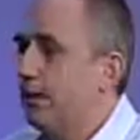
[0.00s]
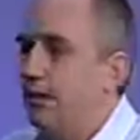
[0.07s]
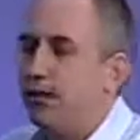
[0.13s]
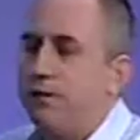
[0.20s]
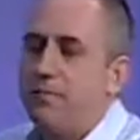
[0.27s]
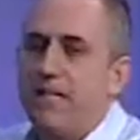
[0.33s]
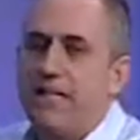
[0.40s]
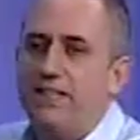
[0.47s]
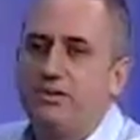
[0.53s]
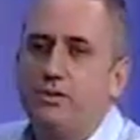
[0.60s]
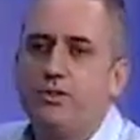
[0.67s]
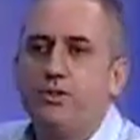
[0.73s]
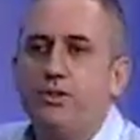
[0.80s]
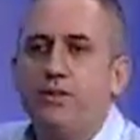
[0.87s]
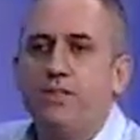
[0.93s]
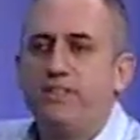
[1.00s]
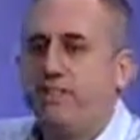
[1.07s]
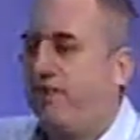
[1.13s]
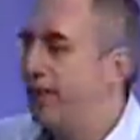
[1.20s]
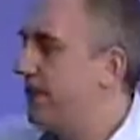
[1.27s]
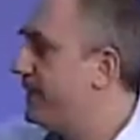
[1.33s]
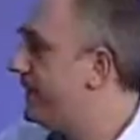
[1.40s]
as would
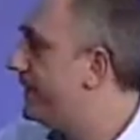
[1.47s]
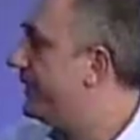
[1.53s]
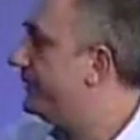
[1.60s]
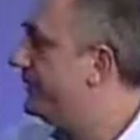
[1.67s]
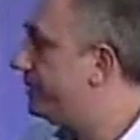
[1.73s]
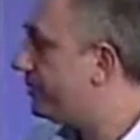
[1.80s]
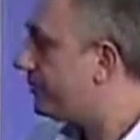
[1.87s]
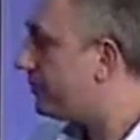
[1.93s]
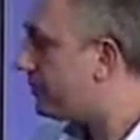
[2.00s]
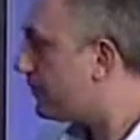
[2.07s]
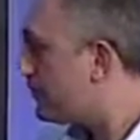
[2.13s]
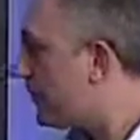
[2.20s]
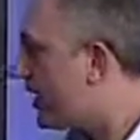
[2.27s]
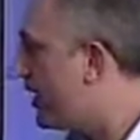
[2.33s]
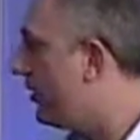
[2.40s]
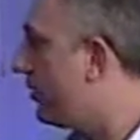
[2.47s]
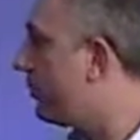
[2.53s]
USAID. The